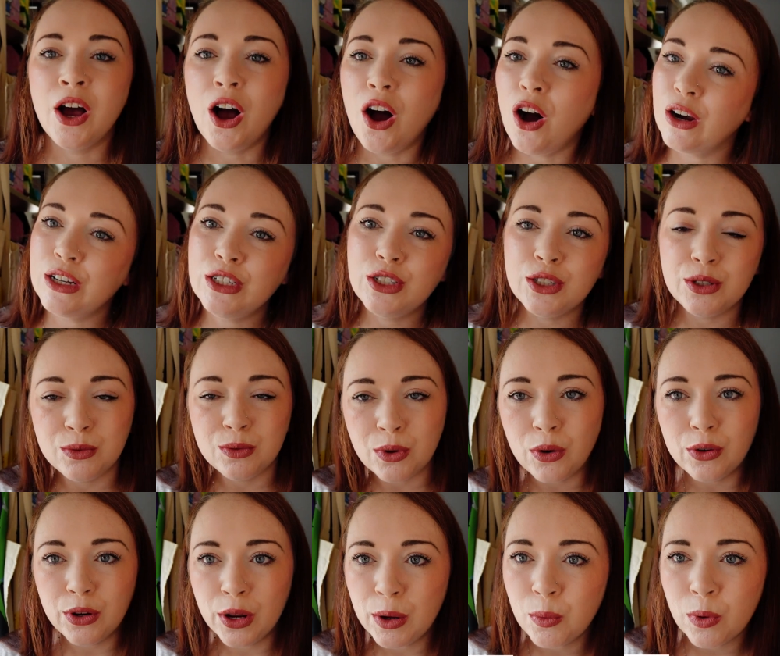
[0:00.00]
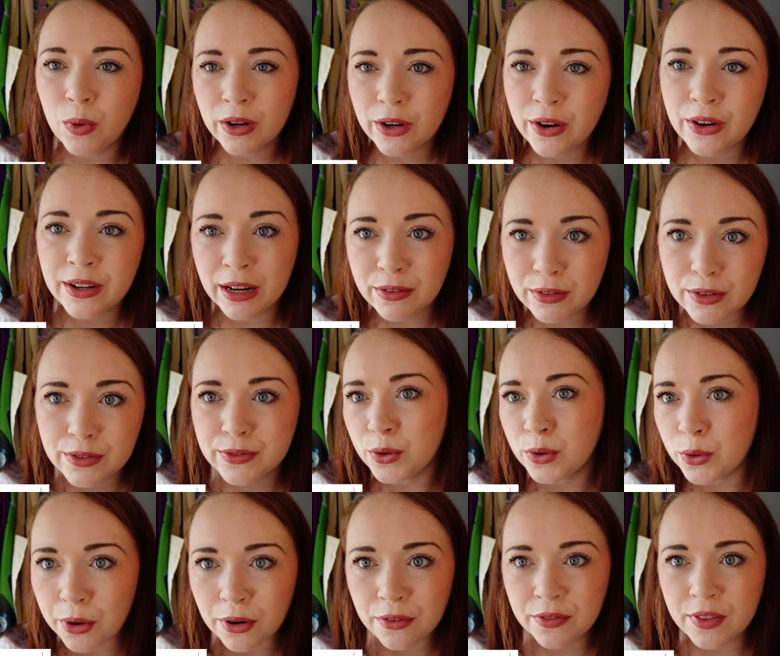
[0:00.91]
I do not know why I never
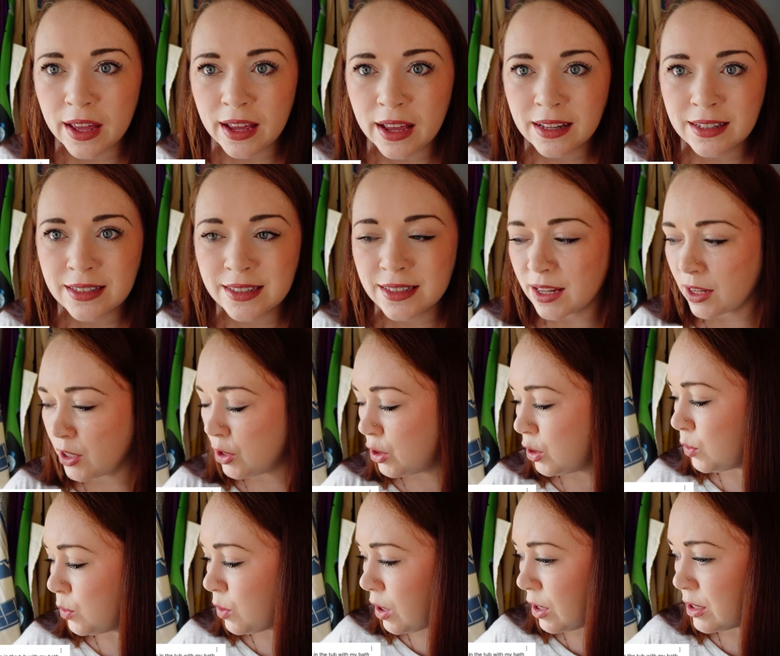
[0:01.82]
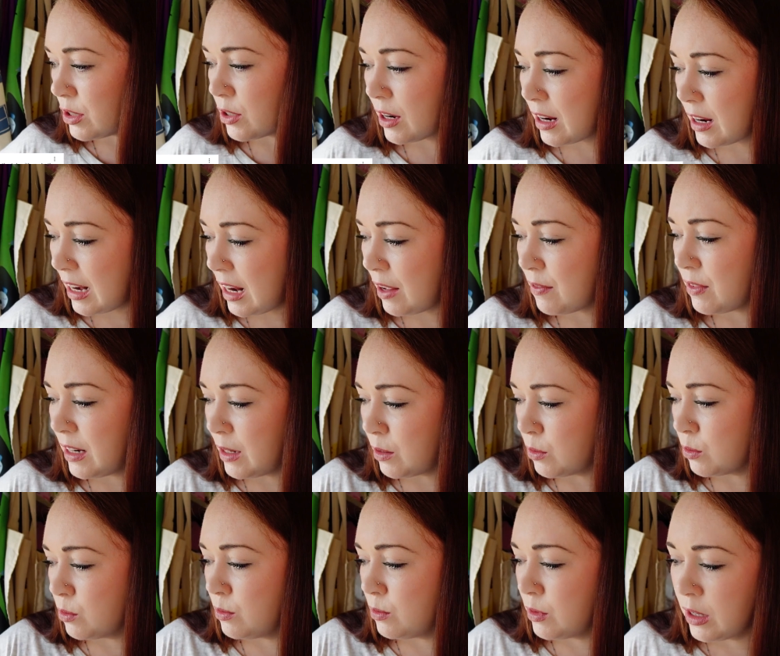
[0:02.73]
thought of this. You guys are clever
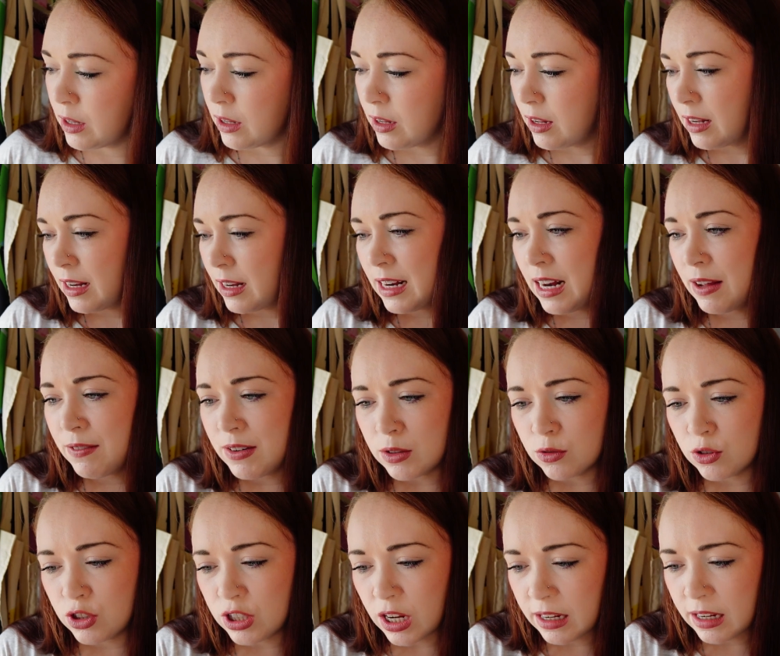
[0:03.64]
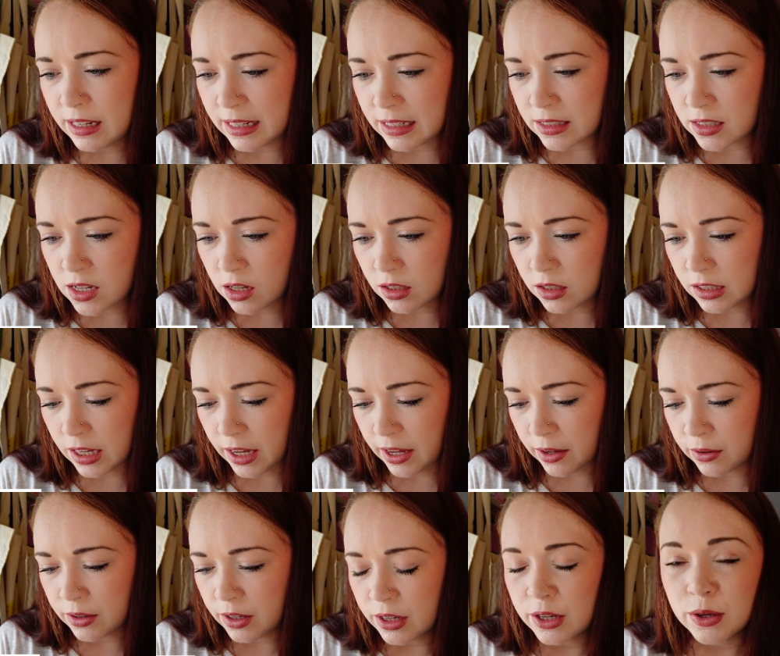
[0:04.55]
little duckies, aren't
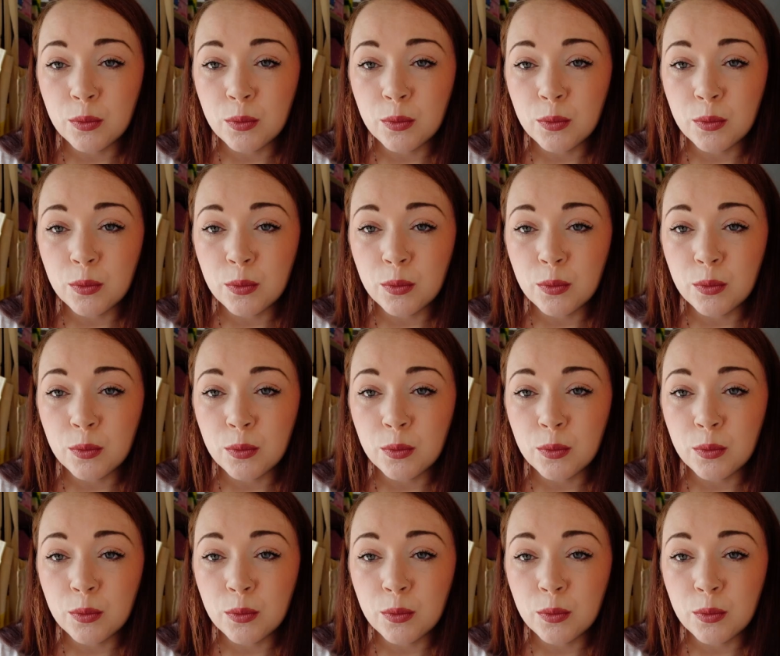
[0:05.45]
you?